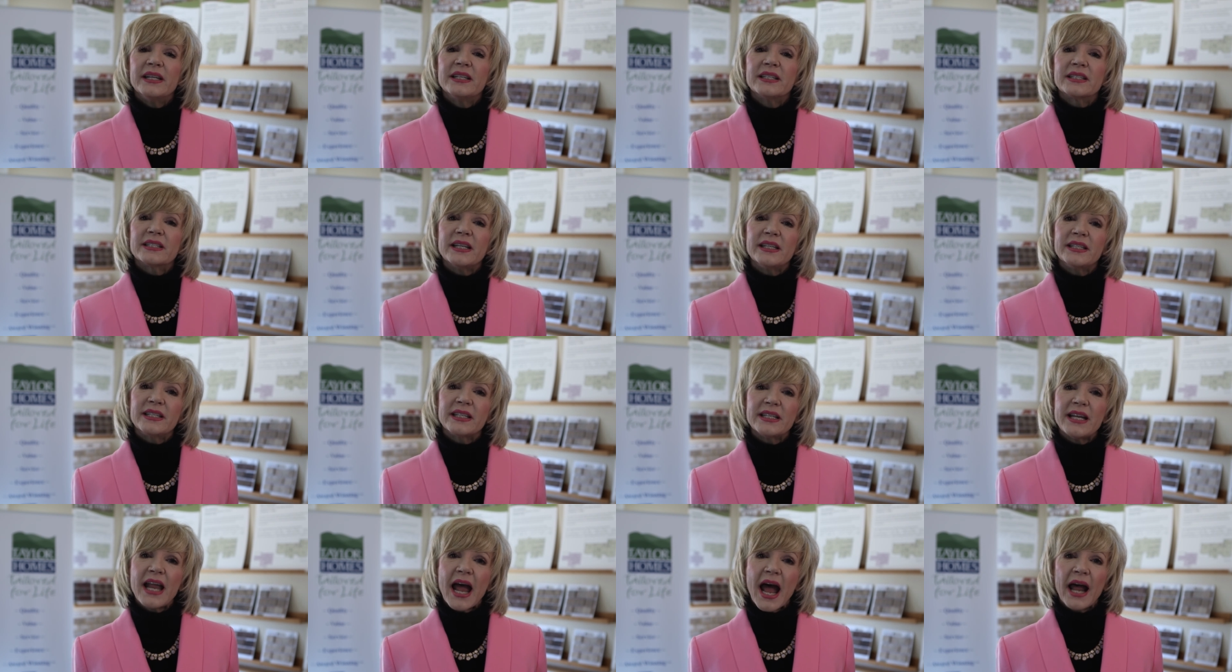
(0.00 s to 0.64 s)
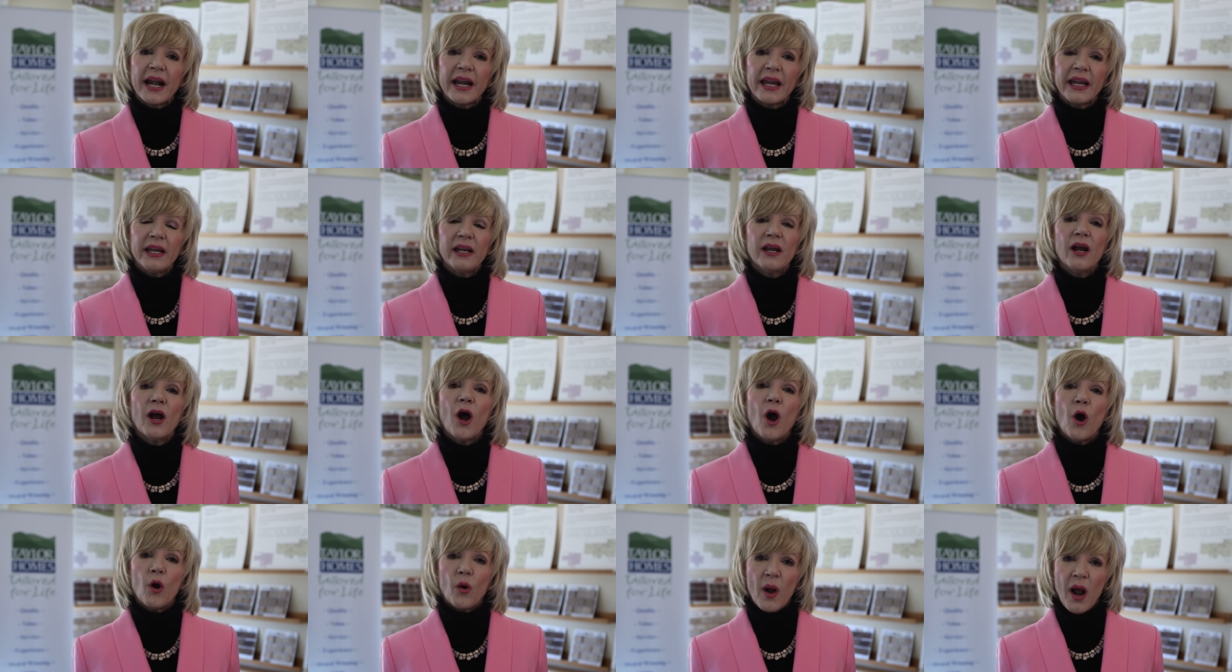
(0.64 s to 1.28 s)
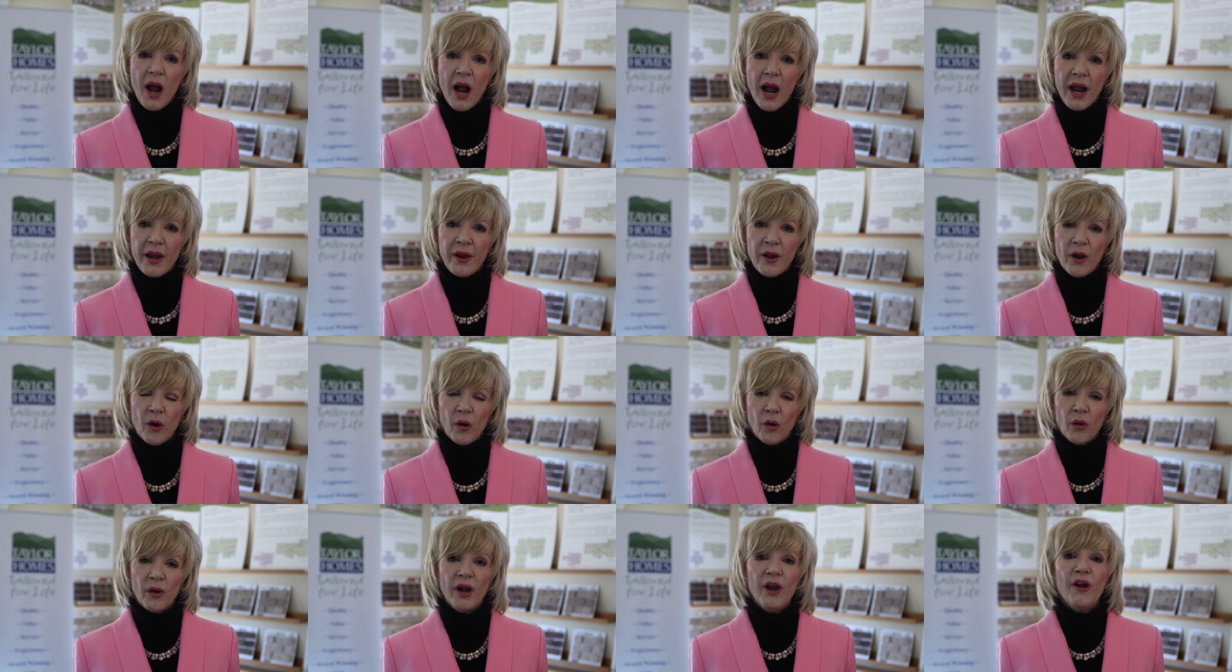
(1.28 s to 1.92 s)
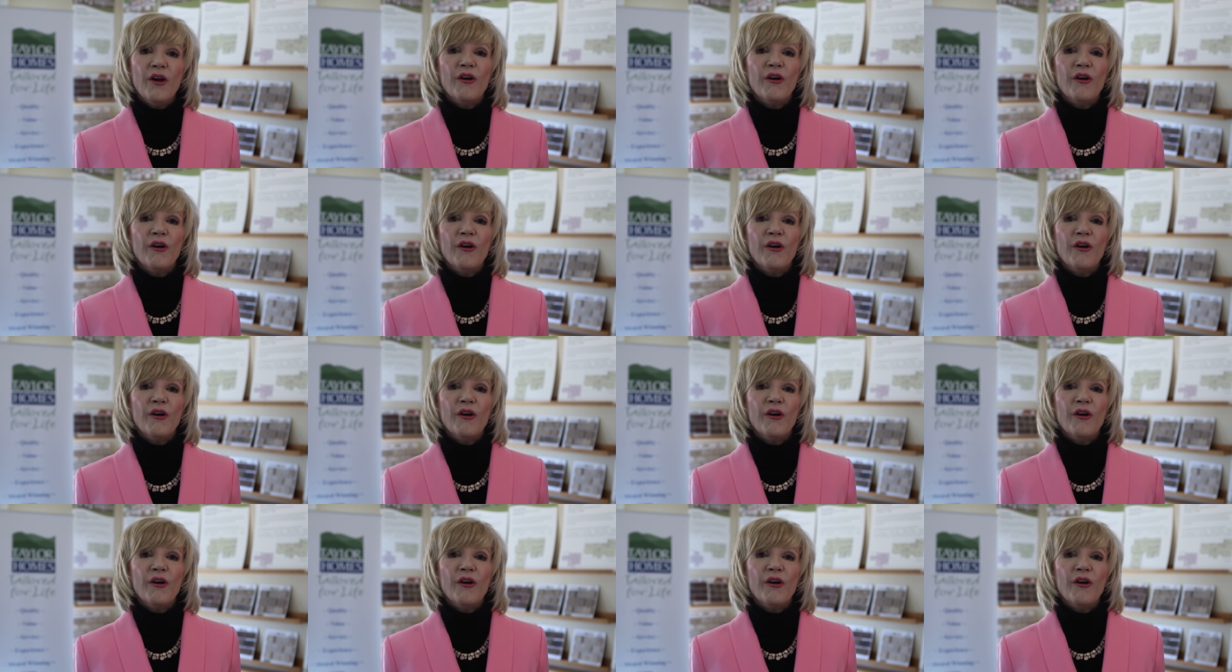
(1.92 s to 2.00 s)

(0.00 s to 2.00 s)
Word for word: Cincinnati, Ohio,